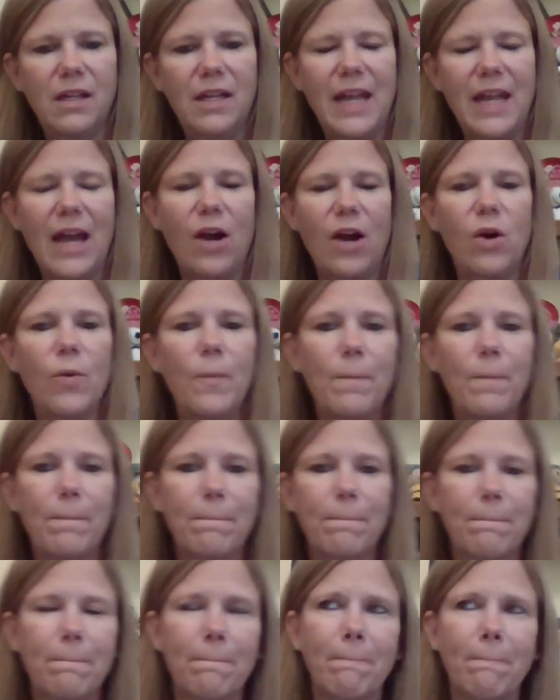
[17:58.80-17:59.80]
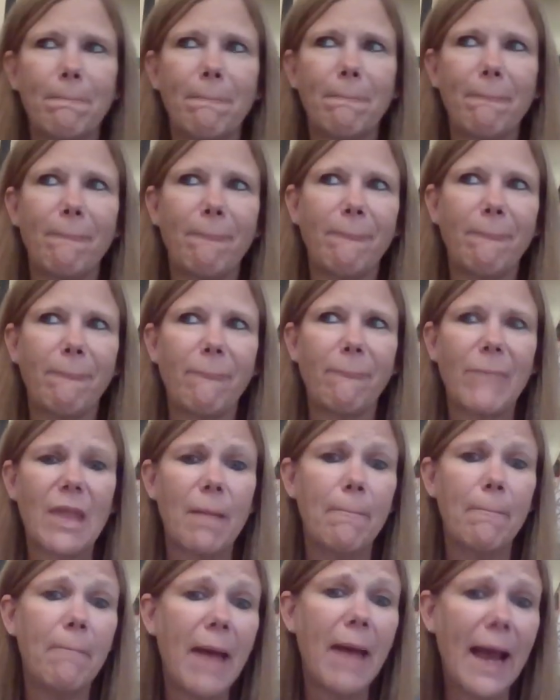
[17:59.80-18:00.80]
Now,
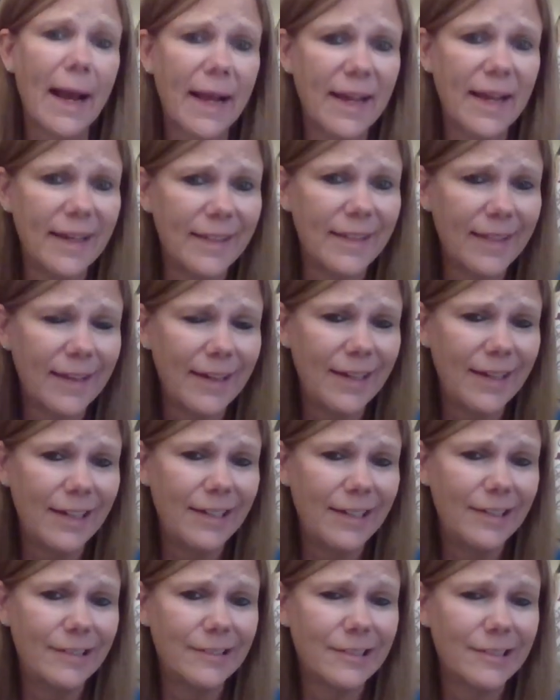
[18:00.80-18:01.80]
back in the